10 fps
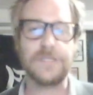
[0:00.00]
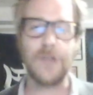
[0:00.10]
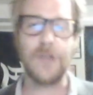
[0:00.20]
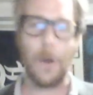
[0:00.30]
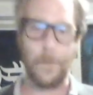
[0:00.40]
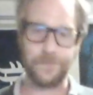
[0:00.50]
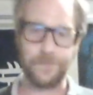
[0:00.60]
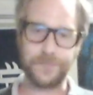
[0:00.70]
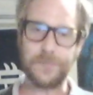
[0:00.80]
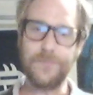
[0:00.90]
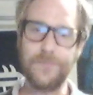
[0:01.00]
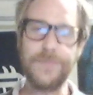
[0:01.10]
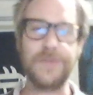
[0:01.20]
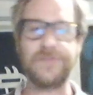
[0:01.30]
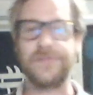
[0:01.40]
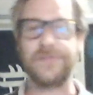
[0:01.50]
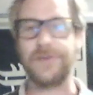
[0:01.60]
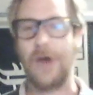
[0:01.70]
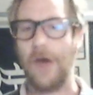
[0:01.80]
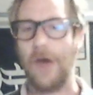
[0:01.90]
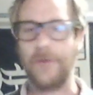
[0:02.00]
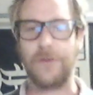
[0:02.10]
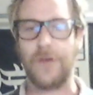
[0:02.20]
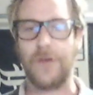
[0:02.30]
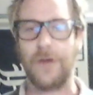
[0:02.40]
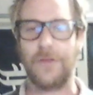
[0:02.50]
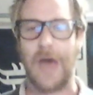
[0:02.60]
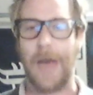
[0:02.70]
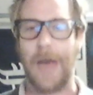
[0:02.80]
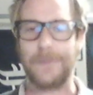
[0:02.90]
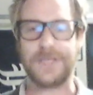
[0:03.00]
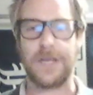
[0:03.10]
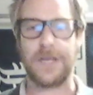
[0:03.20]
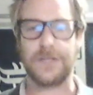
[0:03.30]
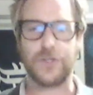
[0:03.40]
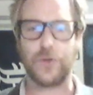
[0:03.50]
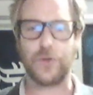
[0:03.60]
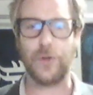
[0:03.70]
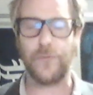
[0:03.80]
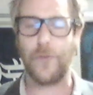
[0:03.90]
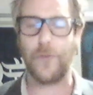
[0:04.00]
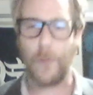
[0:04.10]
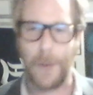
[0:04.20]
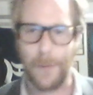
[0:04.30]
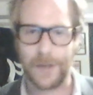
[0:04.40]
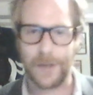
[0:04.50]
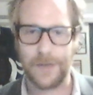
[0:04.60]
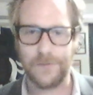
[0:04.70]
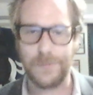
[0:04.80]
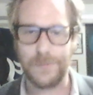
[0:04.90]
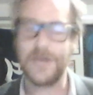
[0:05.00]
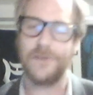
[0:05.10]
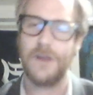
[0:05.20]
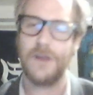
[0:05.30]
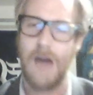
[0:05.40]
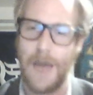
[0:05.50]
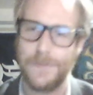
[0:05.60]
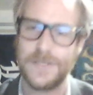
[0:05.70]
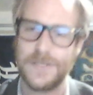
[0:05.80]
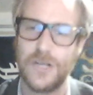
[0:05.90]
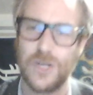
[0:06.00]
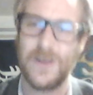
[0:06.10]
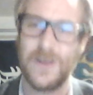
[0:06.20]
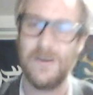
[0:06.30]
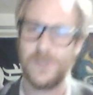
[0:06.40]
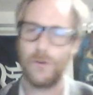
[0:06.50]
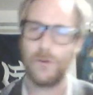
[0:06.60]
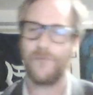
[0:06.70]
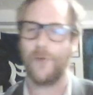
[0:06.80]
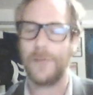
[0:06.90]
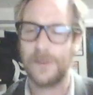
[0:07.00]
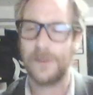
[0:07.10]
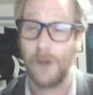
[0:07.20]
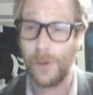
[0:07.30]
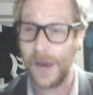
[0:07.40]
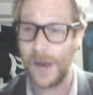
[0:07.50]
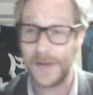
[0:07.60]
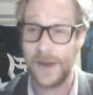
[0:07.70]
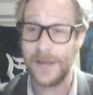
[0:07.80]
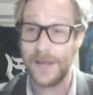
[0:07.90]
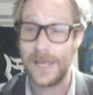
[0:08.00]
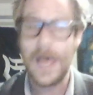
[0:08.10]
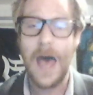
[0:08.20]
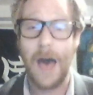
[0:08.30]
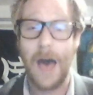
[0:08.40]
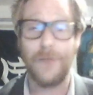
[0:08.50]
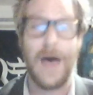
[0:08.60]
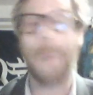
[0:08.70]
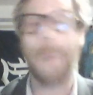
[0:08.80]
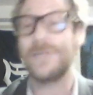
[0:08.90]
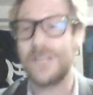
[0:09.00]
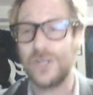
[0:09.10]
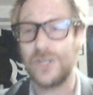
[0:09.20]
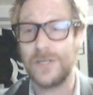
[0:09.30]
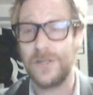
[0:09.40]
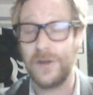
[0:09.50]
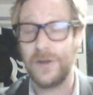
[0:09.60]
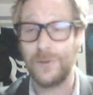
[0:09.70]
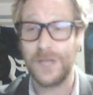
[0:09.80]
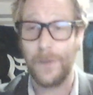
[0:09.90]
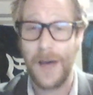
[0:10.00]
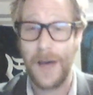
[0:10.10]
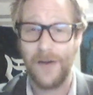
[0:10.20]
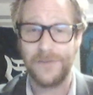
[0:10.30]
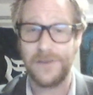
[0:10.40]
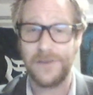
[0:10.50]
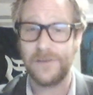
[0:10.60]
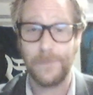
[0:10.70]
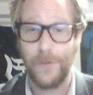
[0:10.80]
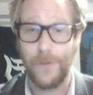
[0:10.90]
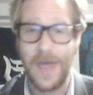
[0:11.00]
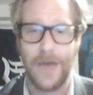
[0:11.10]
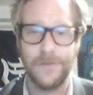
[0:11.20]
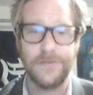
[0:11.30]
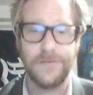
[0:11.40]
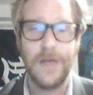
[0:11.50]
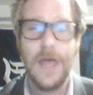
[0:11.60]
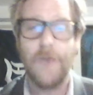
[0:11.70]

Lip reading: So The opposite is true for the Republicans because their opposition, they're sort of forming their own identity out of opposition to the New Deal policies and plans.